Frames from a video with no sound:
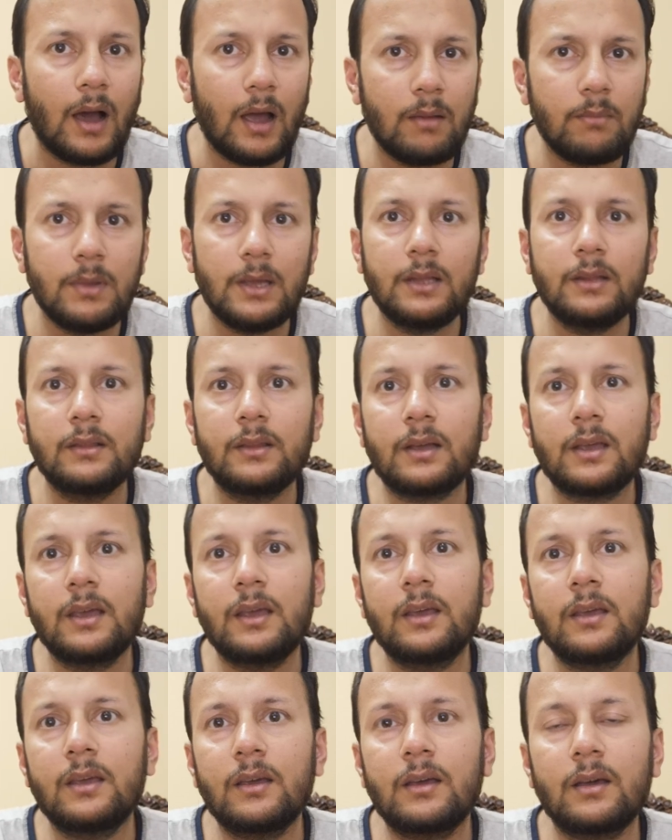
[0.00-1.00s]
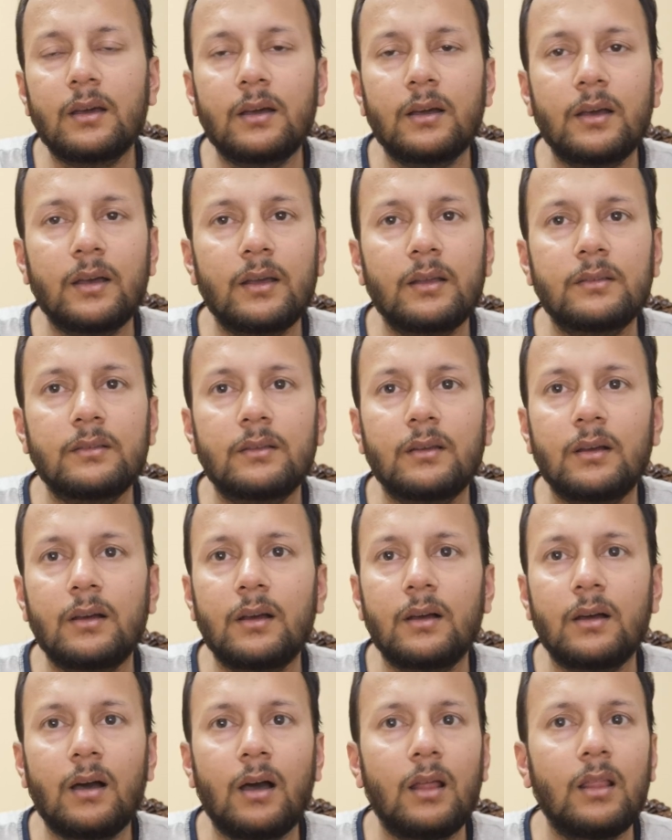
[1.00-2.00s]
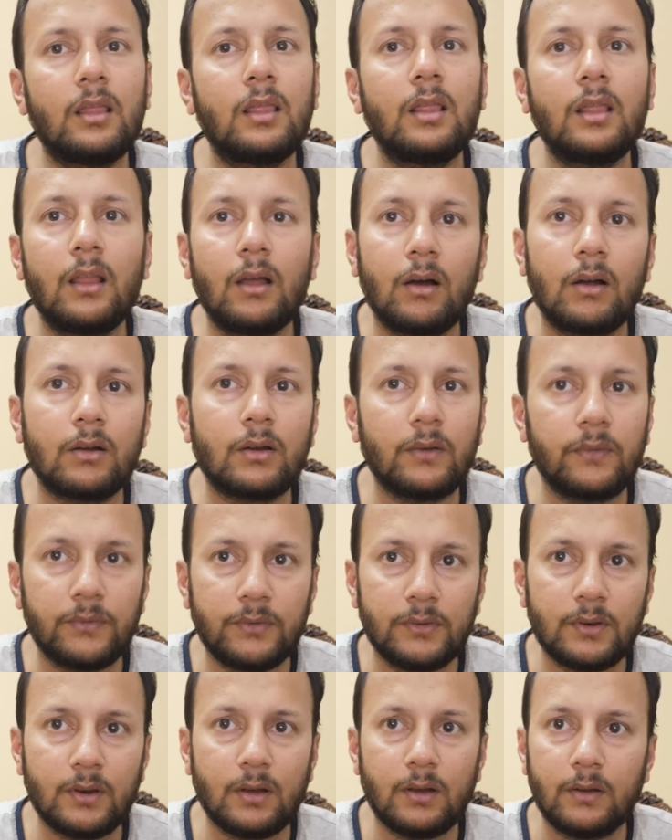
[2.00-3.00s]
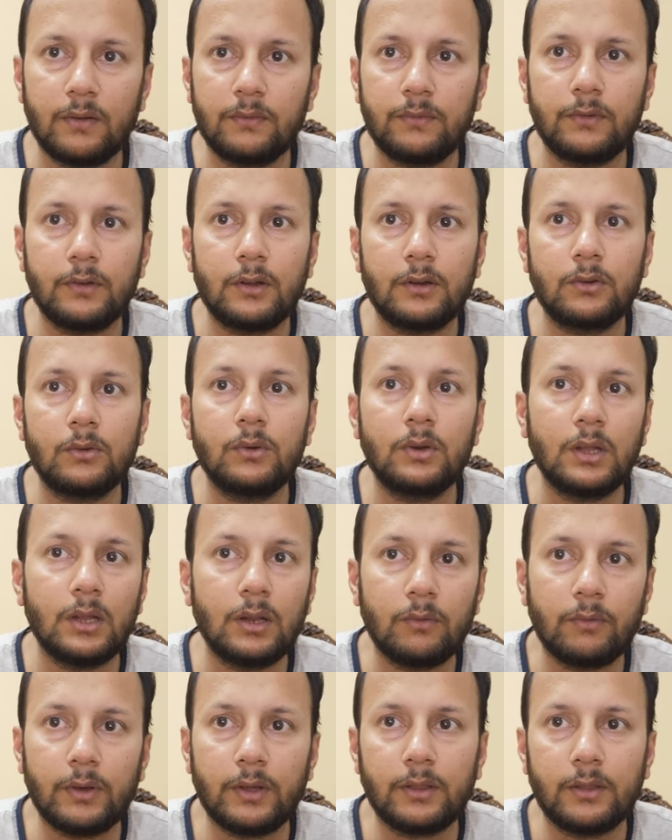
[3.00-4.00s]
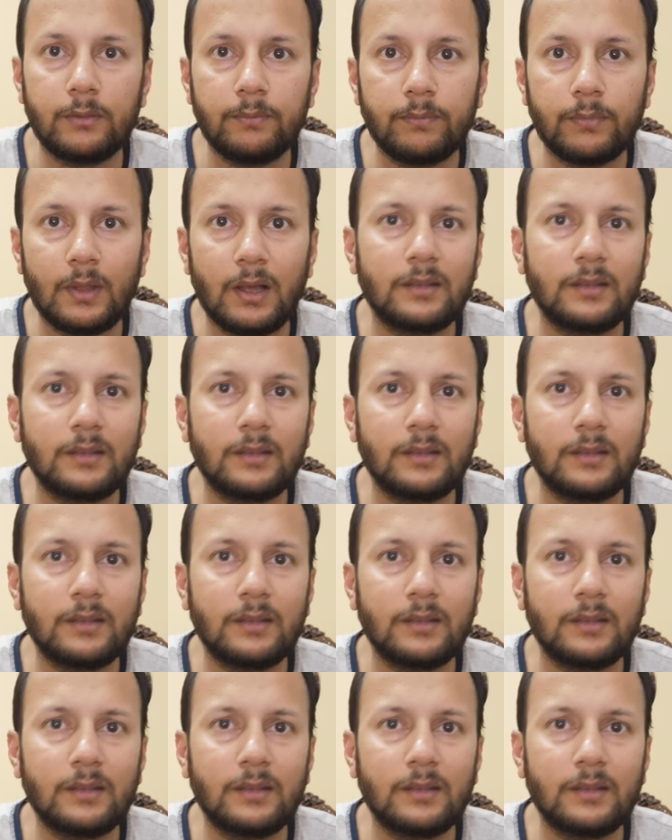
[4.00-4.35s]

I mean, the king has a lot of stuff to deal with.